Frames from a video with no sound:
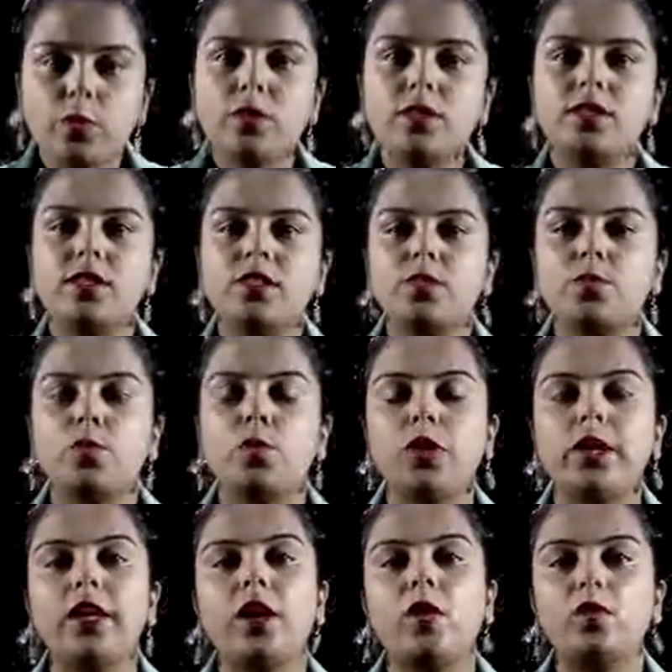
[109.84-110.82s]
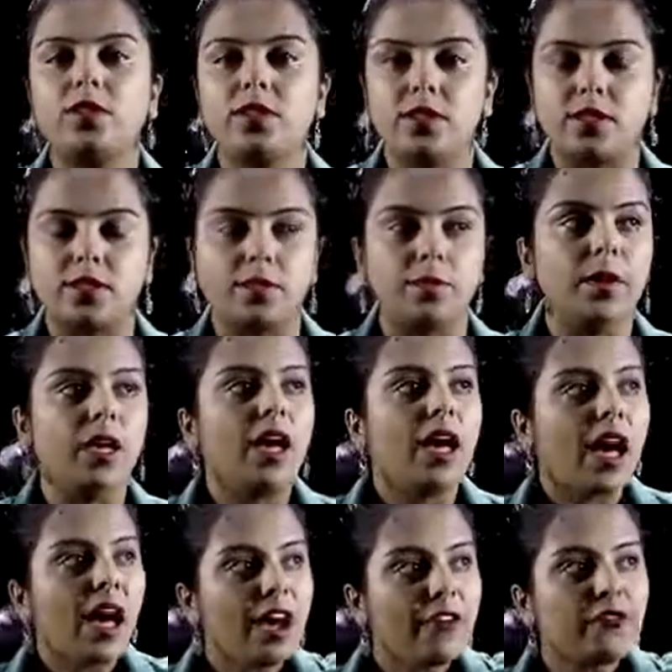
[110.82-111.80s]
was this putting out system?
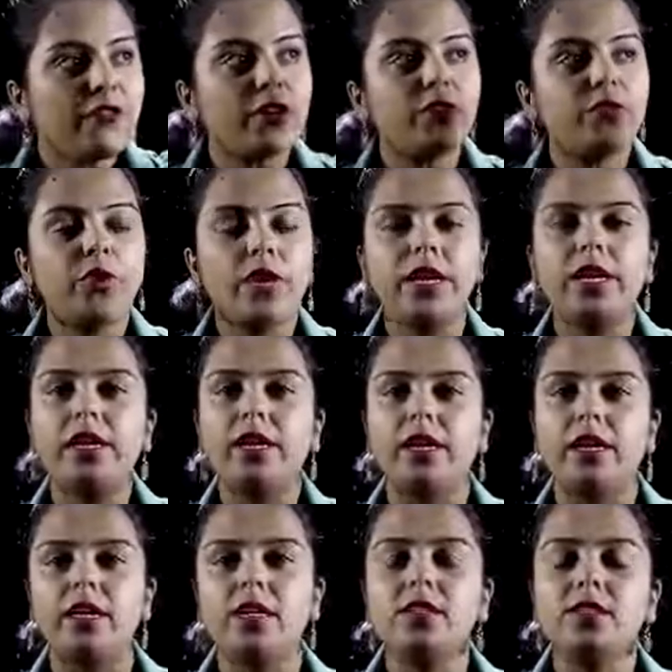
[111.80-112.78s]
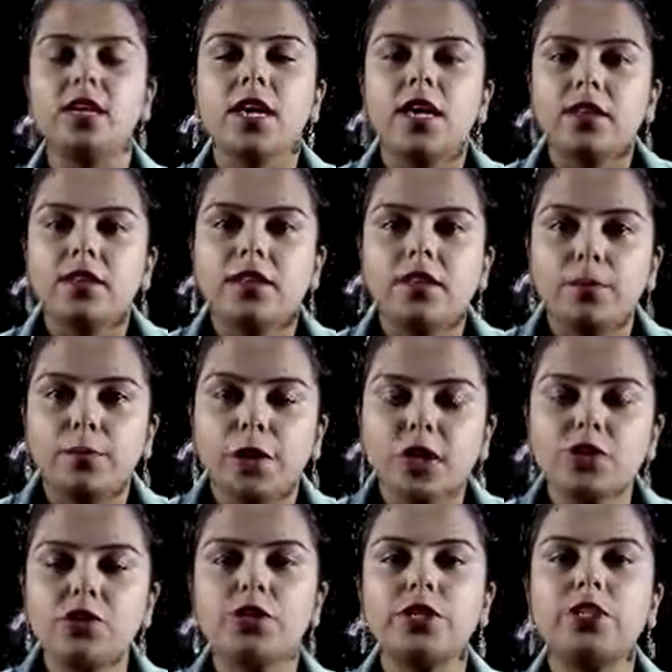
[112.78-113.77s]
After trading guilds, the
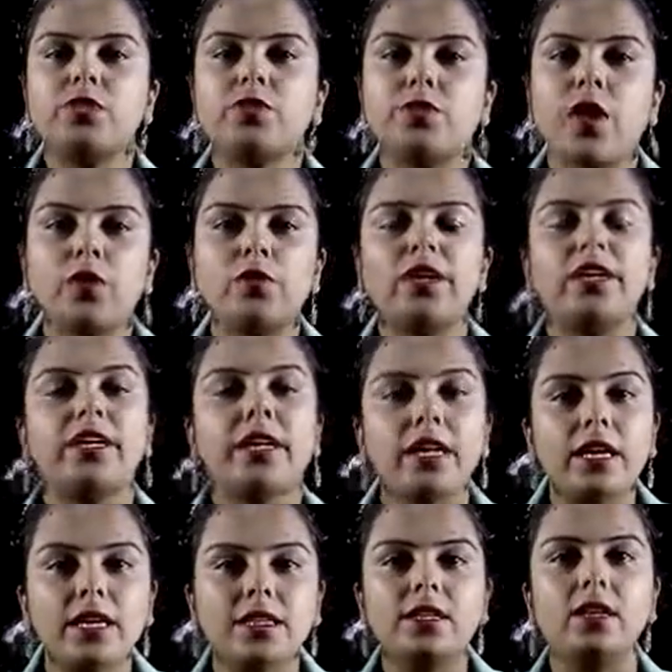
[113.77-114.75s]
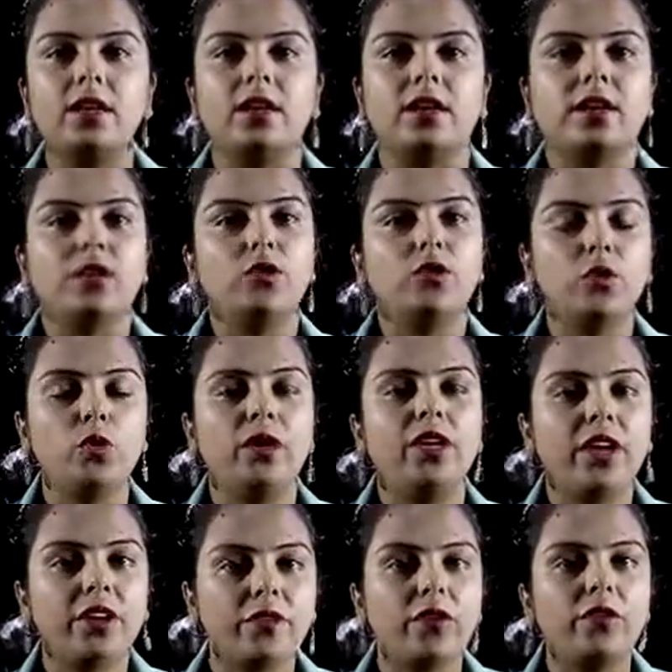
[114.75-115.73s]
merchants found it easier to
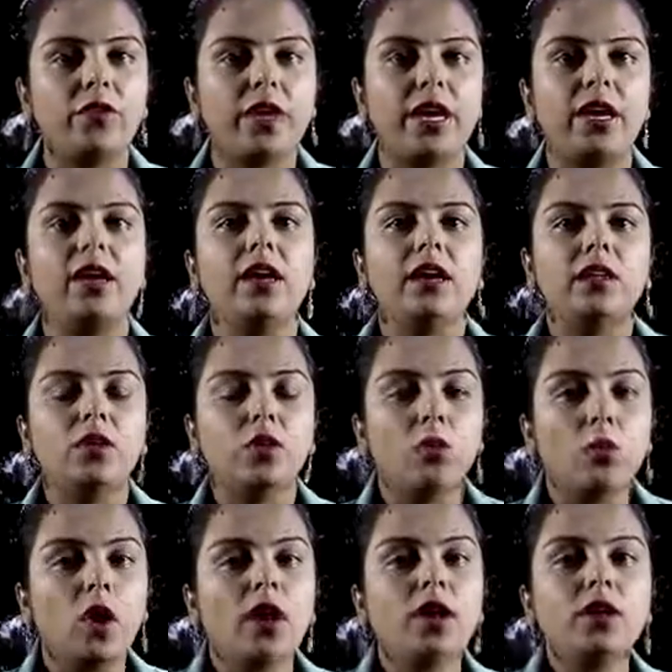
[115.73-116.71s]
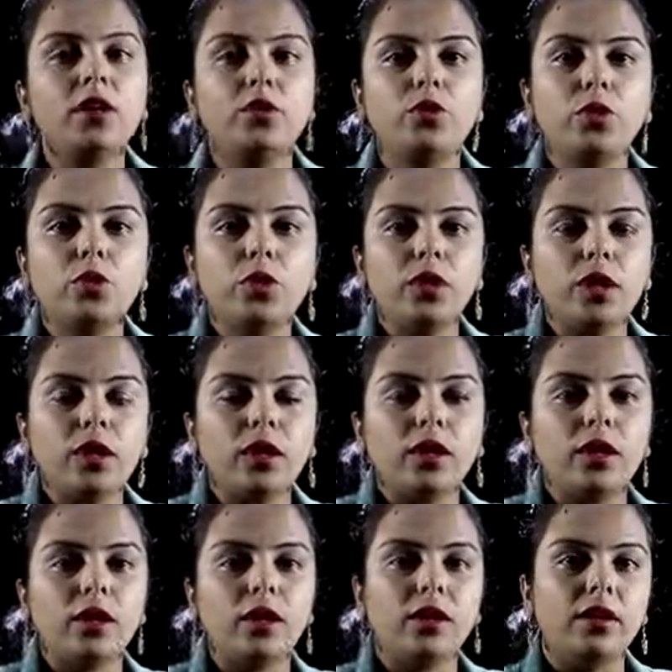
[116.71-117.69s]
give away the work to the
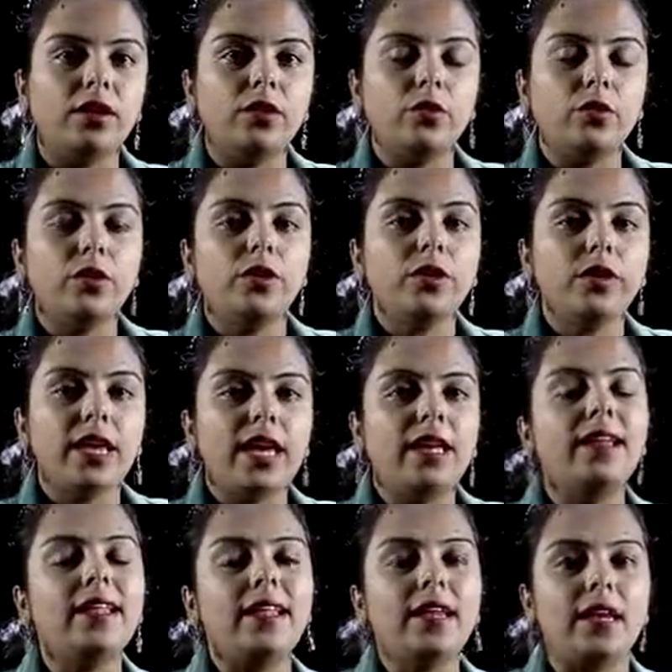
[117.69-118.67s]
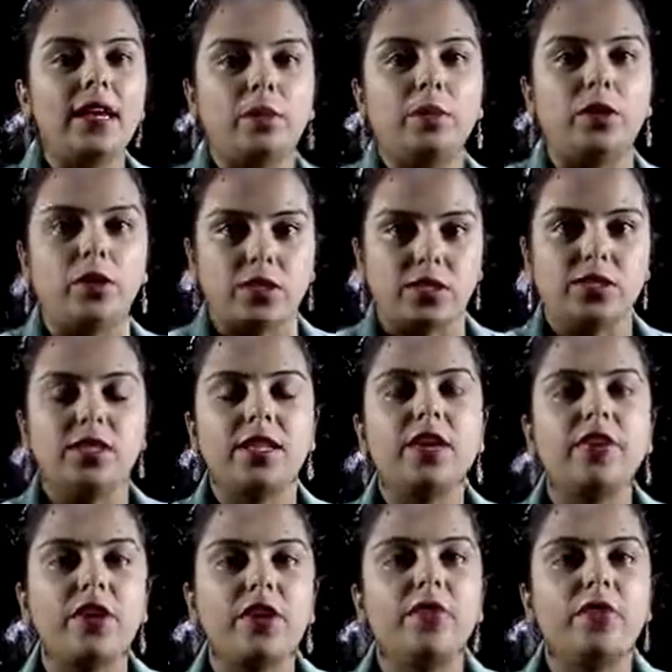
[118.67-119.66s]
daily laborers.
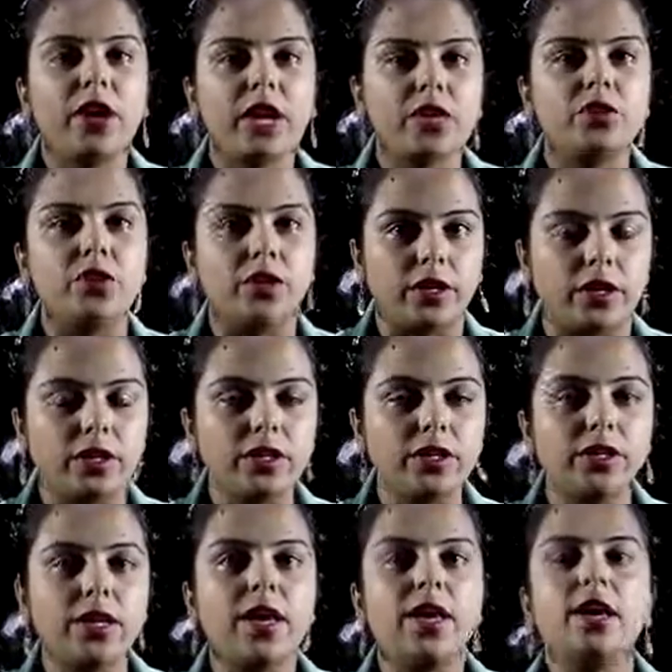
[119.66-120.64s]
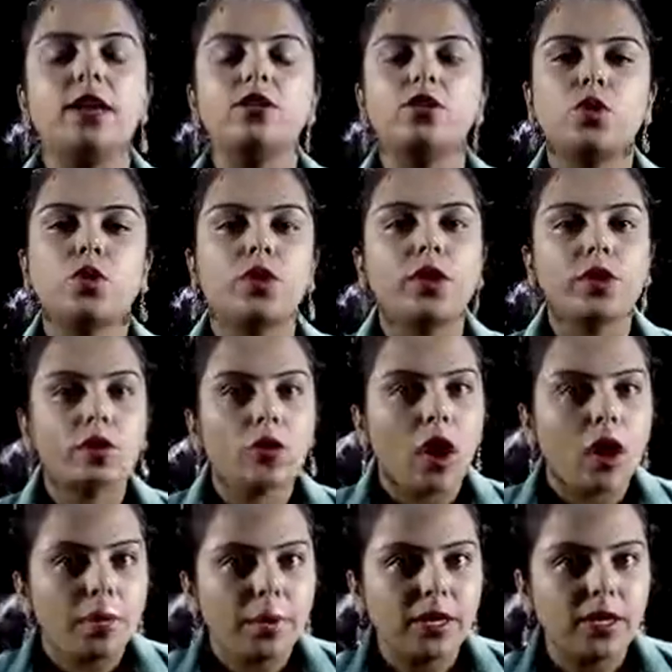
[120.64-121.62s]
They were wage earners. So, the raw
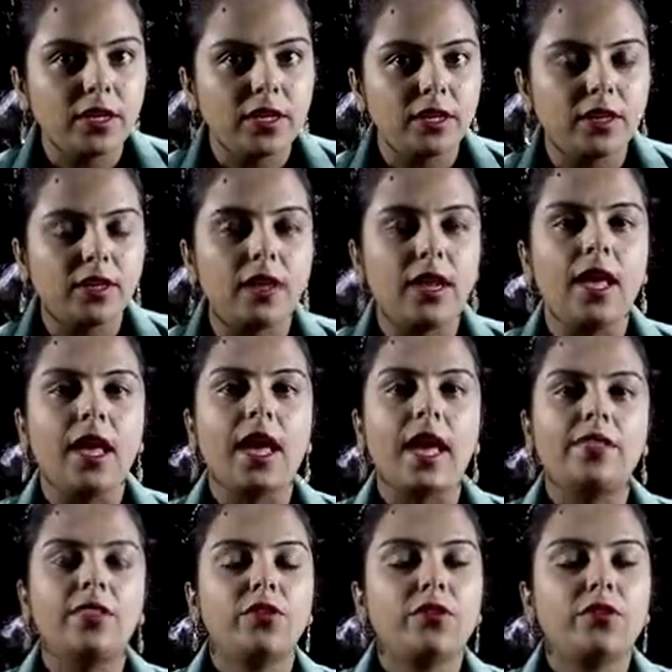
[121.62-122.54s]
material and the